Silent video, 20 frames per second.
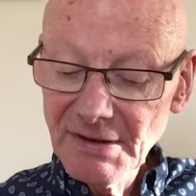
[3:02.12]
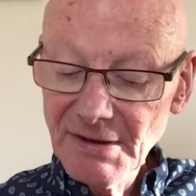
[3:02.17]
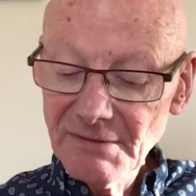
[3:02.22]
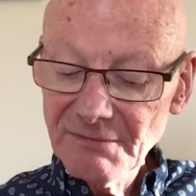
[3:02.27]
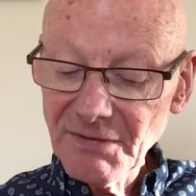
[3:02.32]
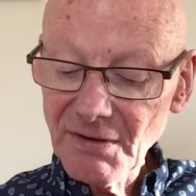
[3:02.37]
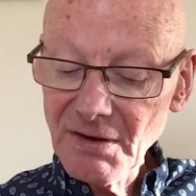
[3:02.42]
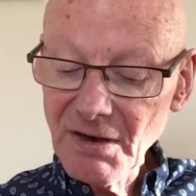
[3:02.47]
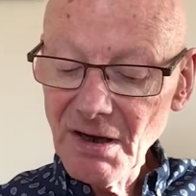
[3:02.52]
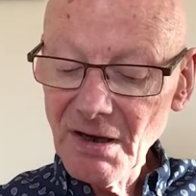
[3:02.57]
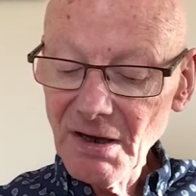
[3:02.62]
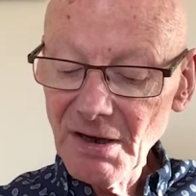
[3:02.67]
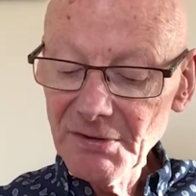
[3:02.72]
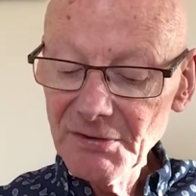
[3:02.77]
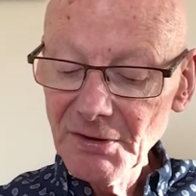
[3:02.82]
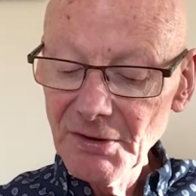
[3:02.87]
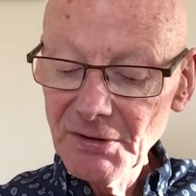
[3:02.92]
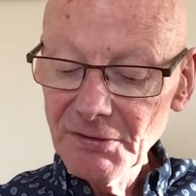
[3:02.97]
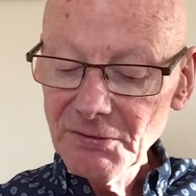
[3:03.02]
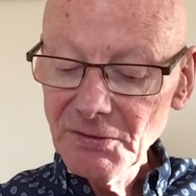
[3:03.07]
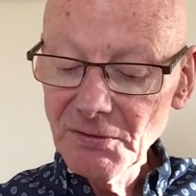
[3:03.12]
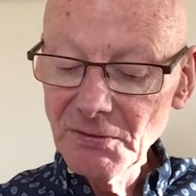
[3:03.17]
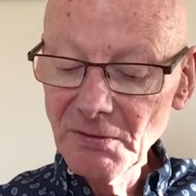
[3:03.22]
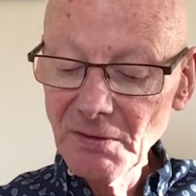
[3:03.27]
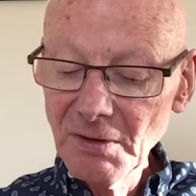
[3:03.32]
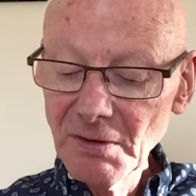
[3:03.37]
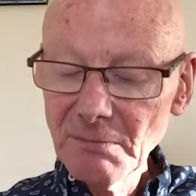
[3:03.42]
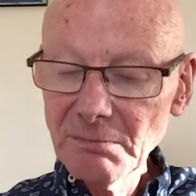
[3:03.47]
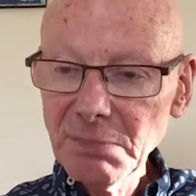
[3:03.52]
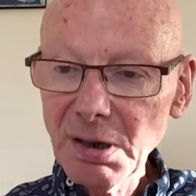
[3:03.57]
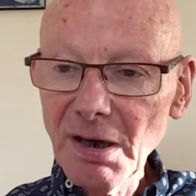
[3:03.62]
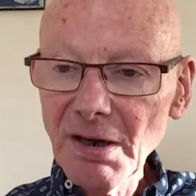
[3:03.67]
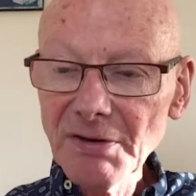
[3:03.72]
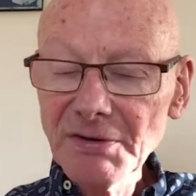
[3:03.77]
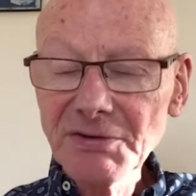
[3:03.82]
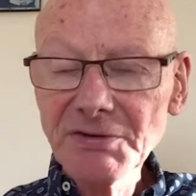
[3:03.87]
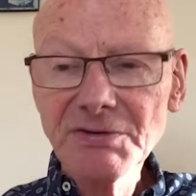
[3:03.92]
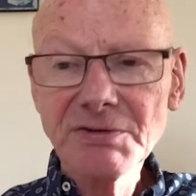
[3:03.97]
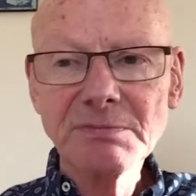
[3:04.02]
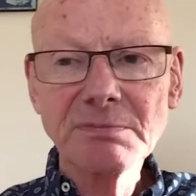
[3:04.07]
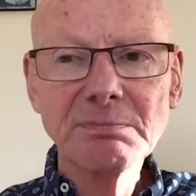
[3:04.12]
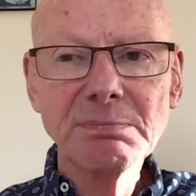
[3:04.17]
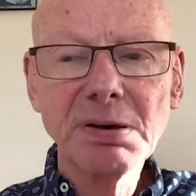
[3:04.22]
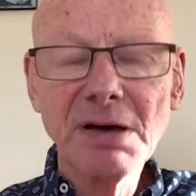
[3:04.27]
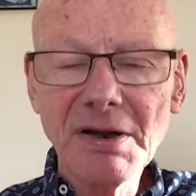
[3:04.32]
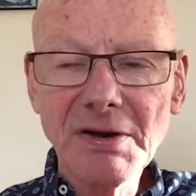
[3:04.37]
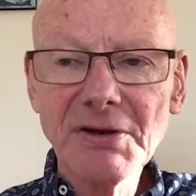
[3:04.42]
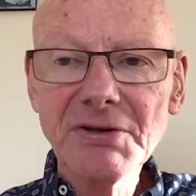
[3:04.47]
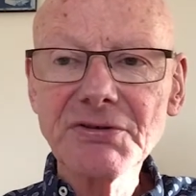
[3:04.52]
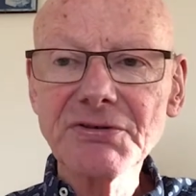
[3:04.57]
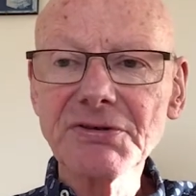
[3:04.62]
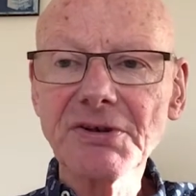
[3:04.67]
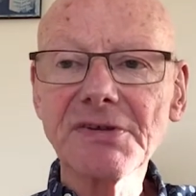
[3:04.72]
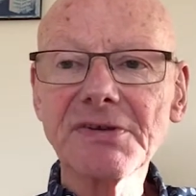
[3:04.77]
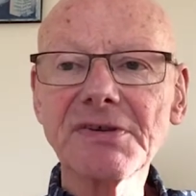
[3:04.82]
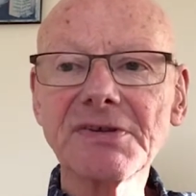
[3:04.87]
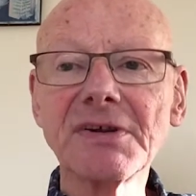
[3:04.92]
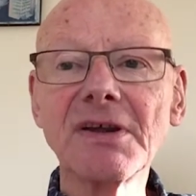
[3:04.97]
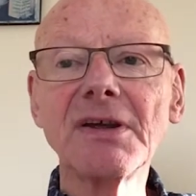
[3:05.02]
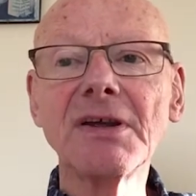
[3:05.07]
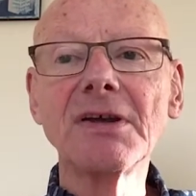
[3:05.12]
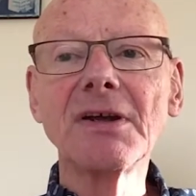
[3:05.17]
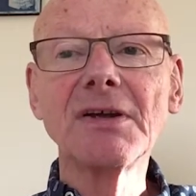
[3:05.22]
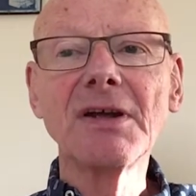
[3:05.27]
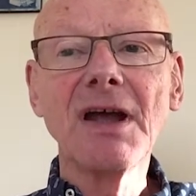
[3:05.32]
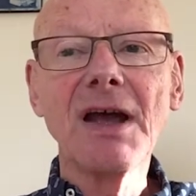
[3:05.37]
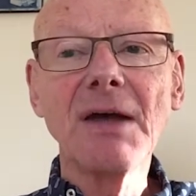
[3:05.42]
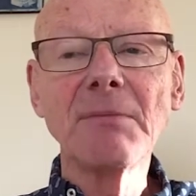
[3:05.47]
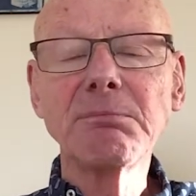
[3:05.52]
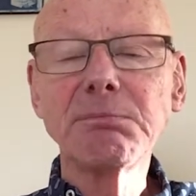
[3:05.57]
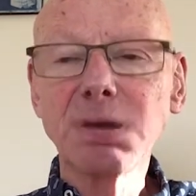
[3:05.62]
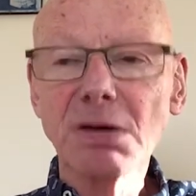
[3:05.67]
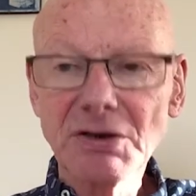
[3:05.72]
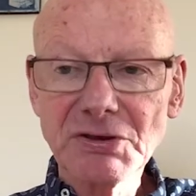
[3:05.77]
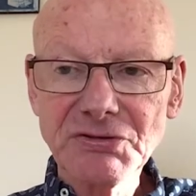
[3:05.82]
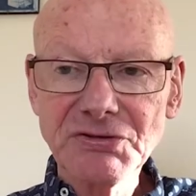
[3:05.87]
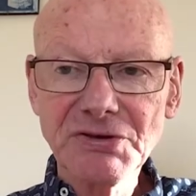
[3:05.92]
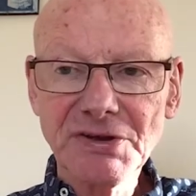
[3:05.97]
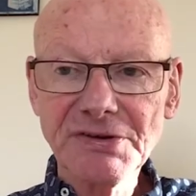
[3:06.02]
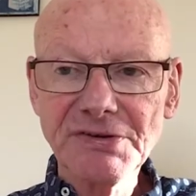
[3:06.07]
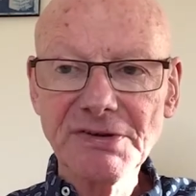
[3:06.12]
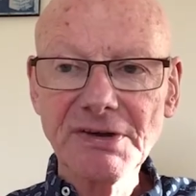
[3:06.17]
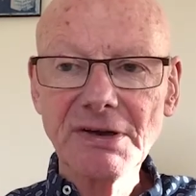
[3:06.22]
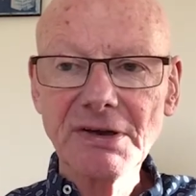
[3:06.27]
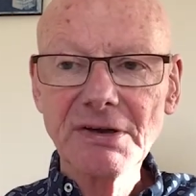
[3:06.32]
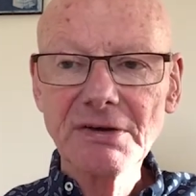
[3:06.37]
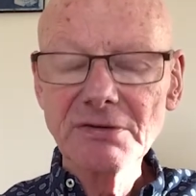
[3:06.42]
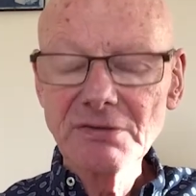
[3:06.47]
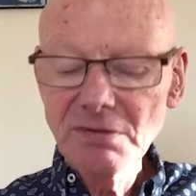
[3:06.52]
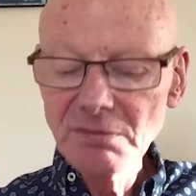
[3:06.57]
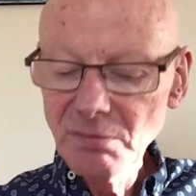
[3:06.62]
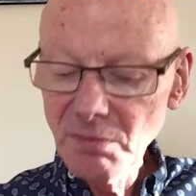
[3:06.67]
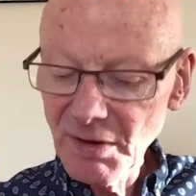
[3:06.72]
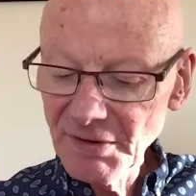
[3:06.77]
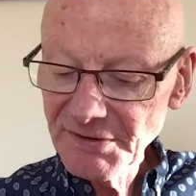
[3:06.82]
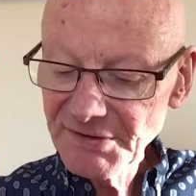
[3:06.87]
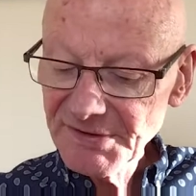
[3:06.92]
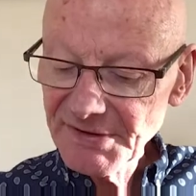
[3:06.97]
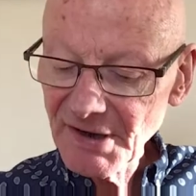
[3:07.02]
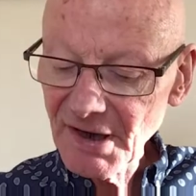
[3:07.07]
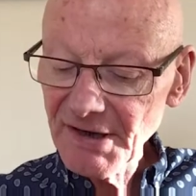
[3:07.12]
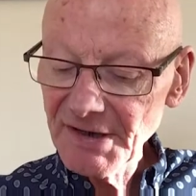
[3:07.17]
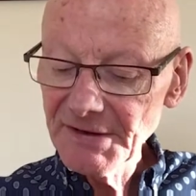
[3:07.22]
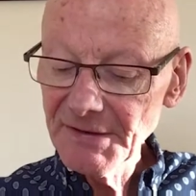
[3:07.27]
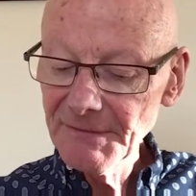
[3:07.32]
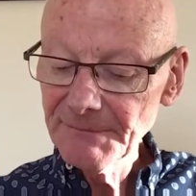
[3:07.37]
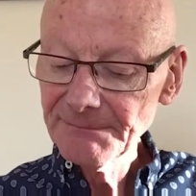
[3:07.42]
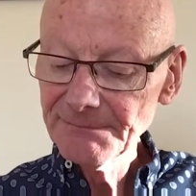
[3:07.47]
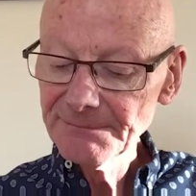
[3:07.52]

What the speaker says: for God to punish us and push us to one side.